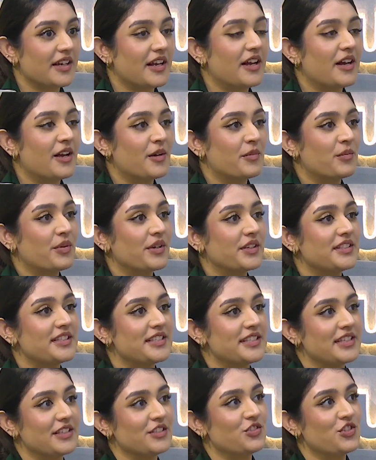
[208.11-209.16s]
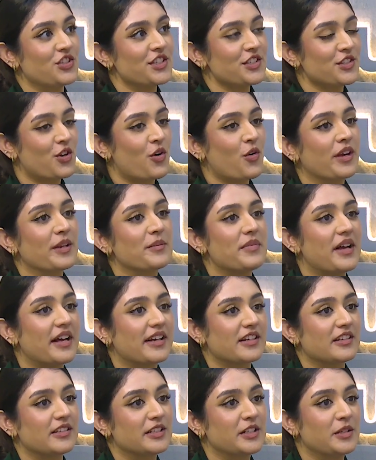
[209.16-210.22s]
But just going
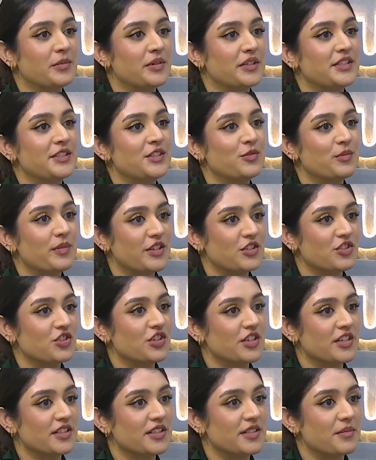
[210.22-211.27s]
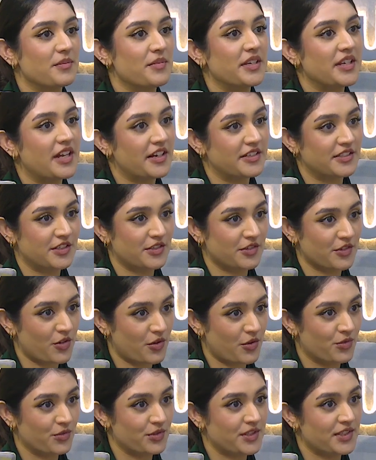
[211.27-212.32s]
back a little bit, you mentioned Banaadir
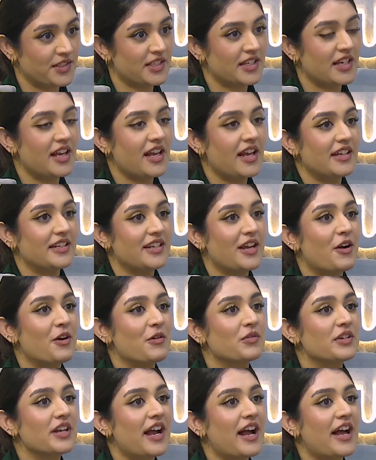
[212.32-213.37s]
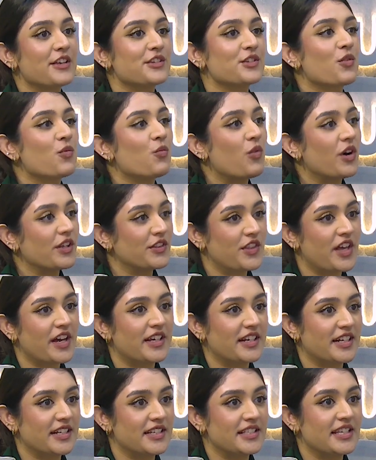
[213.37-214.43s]
Coast. Now I want to ask what
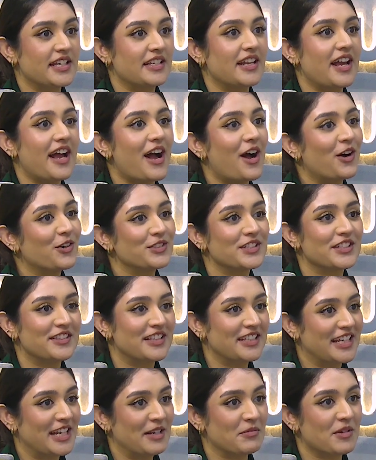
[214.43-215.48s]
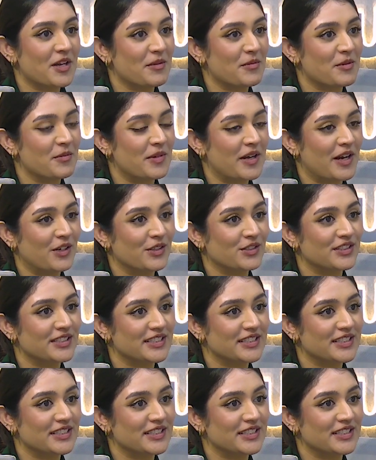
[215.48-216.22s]
that is and how did the name come about?